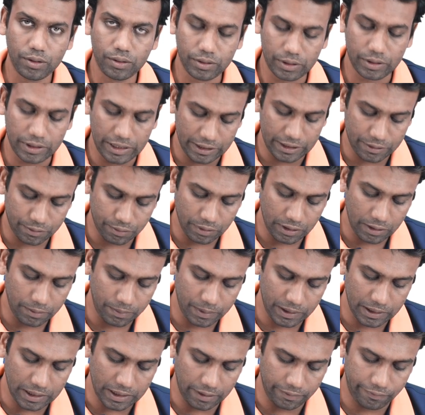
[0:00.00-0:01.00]
this will
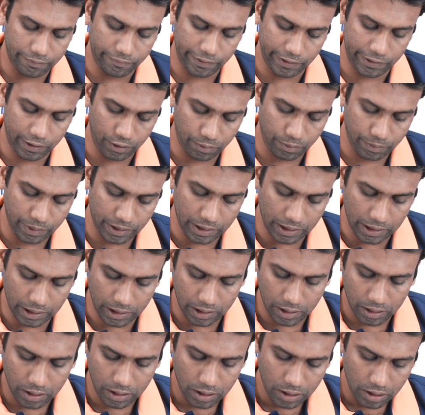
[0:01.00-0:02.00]
be the
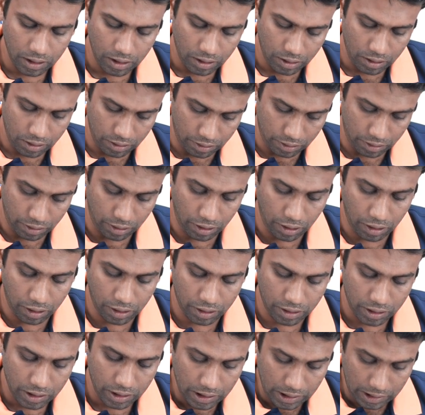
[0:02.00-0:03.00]
phenomena
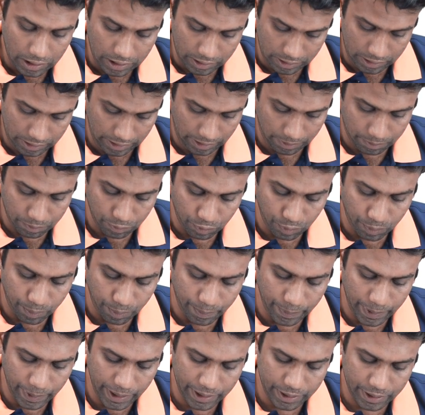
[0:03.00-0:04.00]
or the
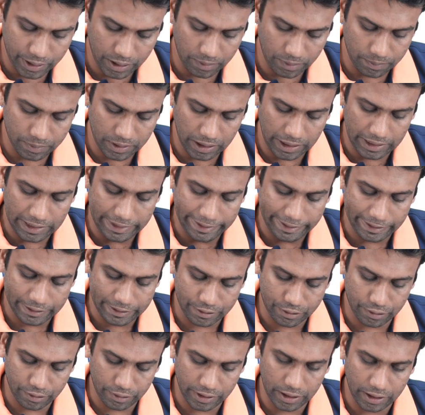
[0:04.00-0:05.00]
movement of the
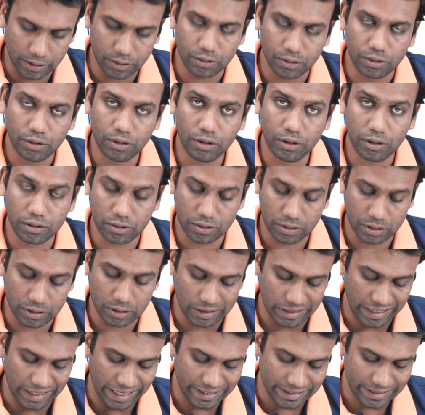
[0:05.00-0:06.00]
electron and holes
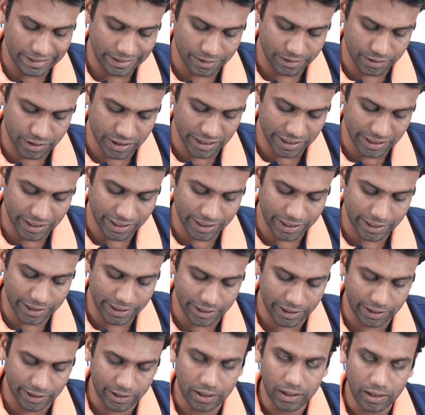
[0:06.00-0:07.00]
that are
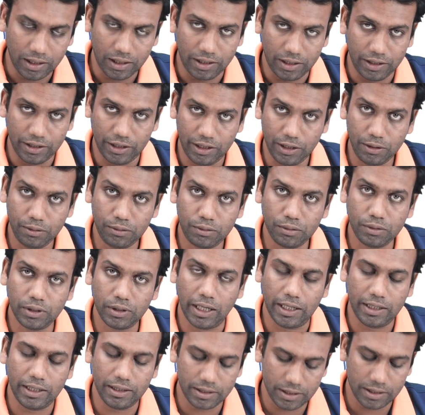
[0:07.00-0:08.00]
generated due to
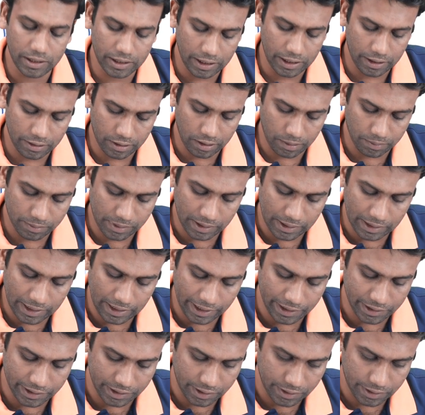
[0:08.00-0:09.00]
the incident of the
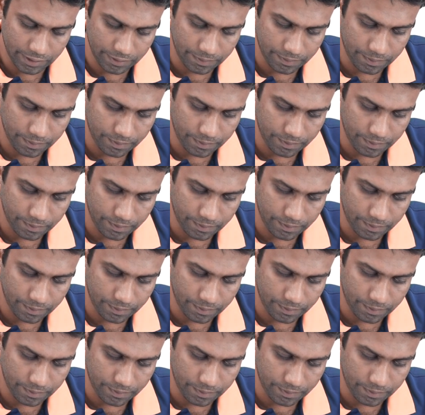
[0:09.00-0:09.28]
light.